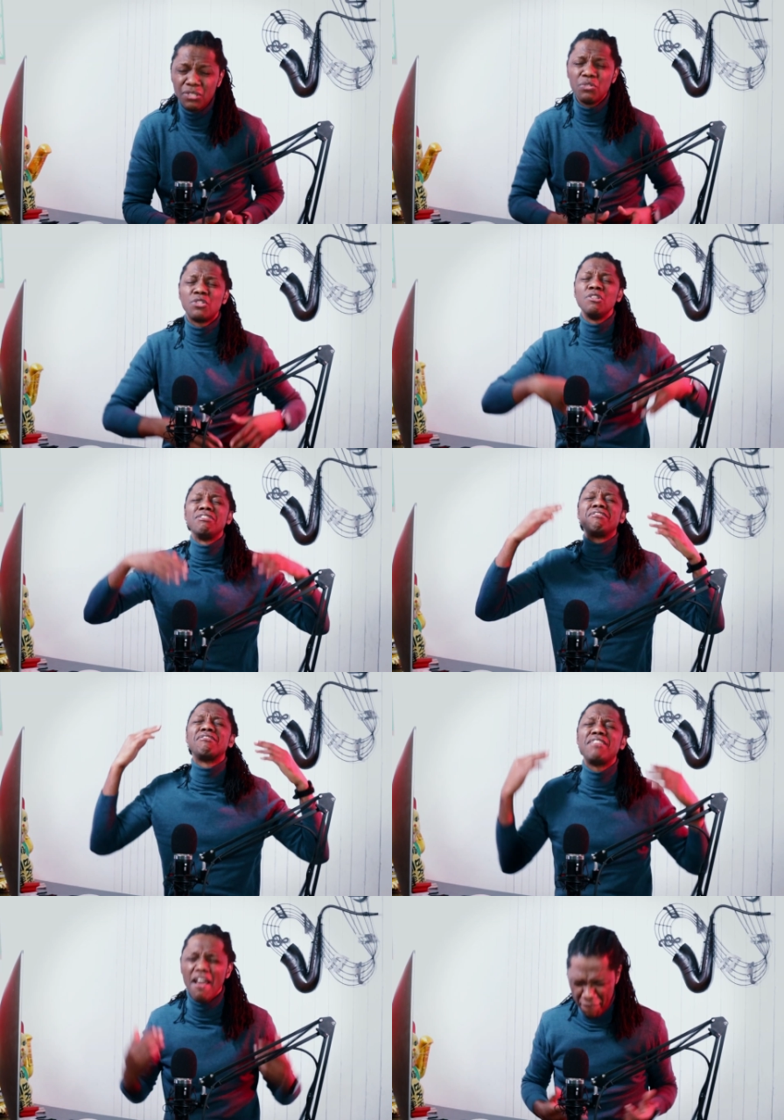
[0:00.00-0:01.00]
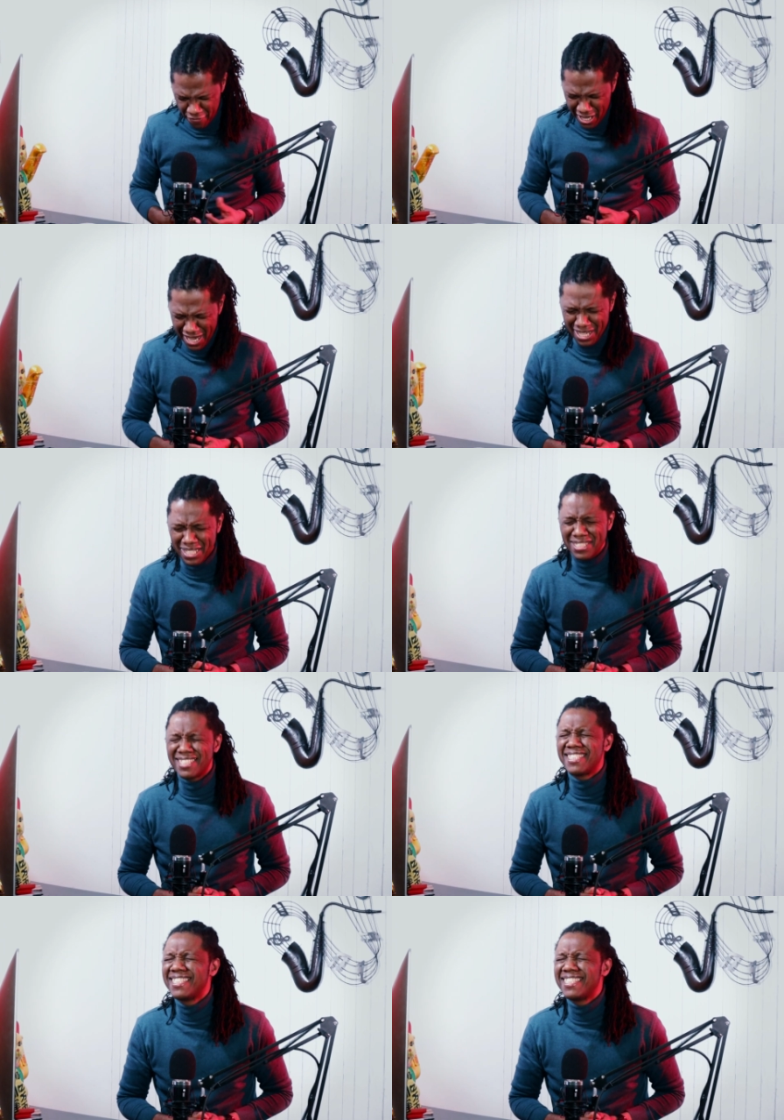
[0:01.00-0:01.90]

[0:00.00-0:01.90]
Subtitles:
And you should definitely